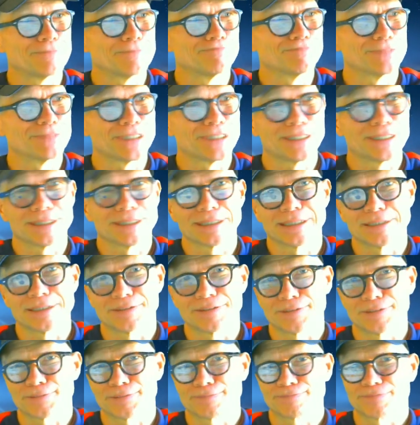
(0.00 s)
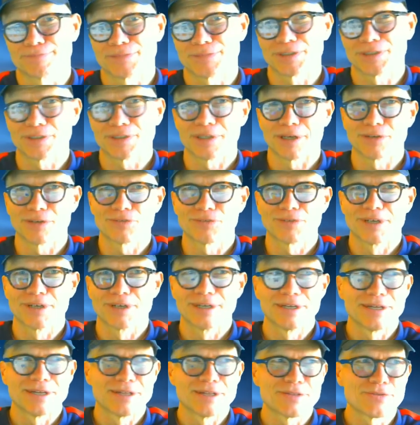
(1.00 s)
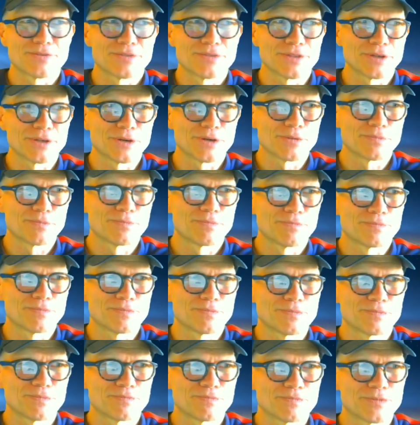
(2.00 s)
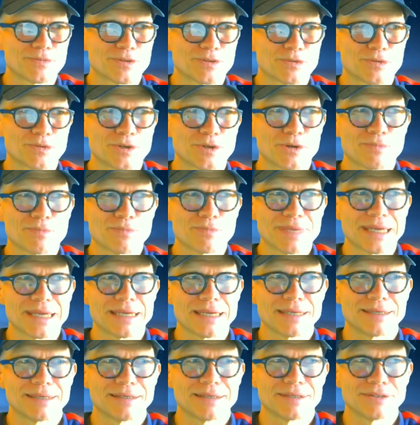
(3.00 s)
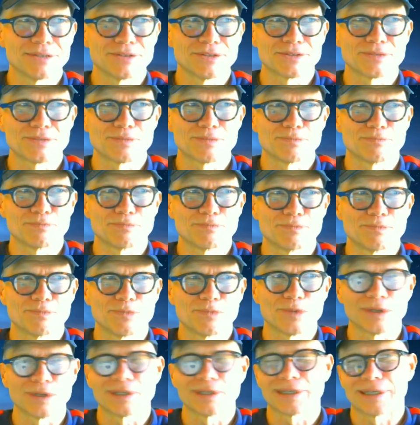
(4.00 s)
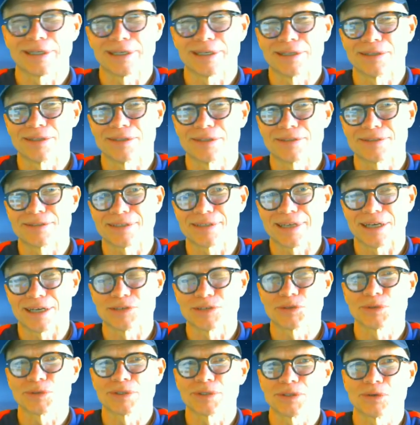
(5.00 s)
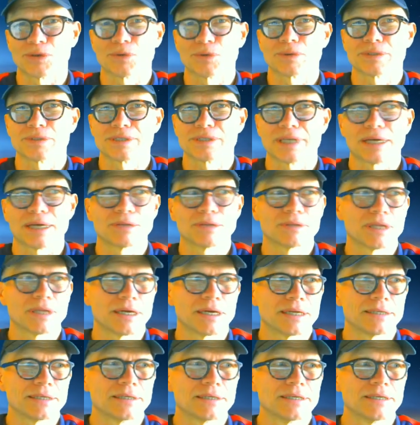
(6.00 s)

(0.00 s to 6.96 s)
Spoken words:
legalese stuff. The real meat is really in the schedule and course outline.